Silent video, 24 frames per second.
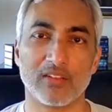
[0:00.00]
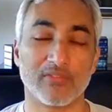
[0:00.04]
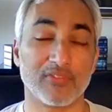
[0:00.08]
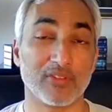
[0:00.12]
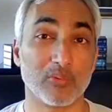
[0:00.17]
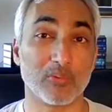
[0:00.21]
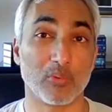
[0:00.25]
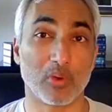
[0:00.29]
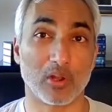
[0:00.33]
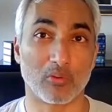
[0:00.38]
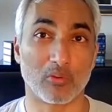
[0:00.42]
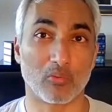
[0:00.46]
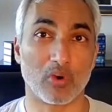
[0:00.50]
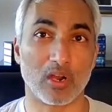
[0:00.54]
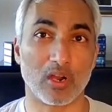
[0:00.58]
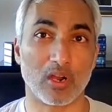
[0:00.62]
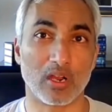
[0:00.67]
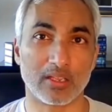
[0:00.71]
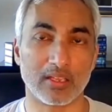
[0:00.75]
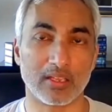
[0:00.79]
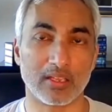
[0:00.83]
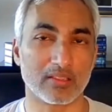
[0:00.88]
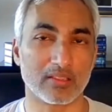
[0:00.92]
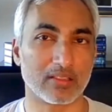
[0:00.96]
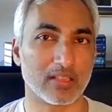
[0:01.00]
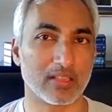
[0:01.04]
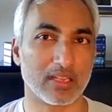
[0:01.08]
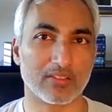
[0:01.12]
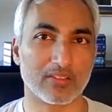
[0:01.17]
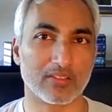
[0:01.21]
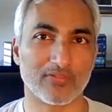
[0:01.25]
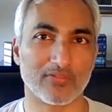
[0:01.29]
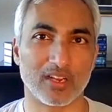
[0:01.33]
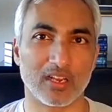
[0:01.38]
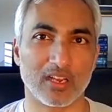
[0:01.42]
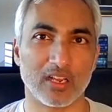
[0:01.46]
If you want to walk it,
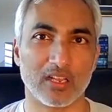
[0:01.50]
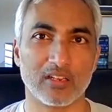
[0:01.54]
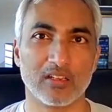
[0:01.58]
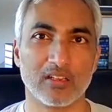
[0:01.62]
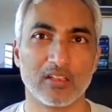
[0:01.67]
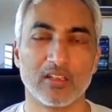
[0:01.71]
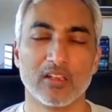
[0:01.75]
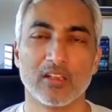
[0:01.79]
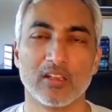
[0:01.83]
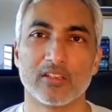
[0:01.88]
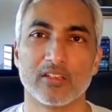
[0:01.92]
that's fine.